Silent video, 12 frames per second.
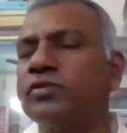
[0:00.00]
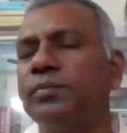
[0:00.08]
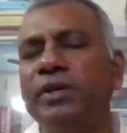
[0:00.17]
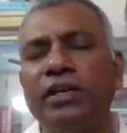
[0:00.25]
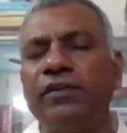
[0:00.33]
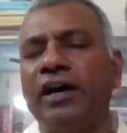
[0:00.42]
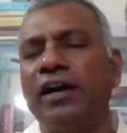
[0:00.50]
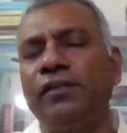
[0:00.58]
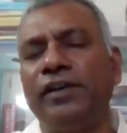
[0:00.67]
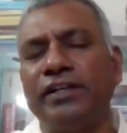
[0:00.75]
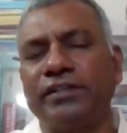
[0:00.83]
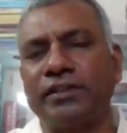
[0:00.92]
to be
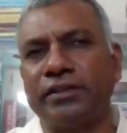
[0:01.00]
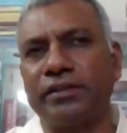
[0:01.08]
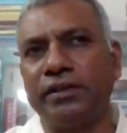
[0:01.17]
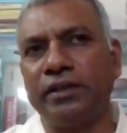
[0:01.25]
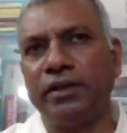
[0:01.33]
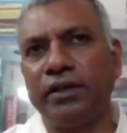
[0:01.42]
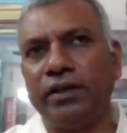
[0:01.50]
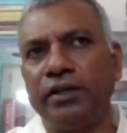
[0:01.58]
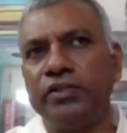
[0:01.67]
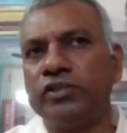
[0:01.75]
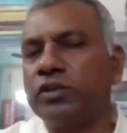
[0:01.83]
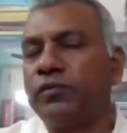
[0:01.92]
evaluated.
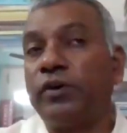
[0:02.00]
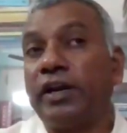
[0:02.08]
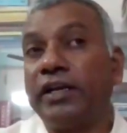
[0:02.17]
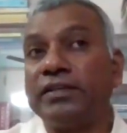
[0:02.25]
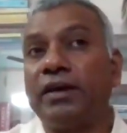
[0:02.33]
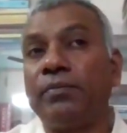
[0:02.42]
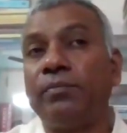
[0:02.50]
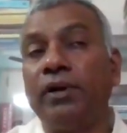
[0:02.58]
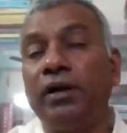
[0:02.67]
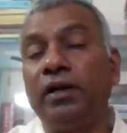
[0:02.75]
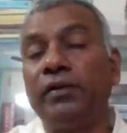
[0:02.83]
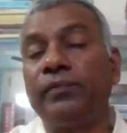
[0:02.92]
So, for
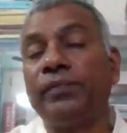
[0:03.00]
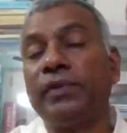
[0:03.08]
example,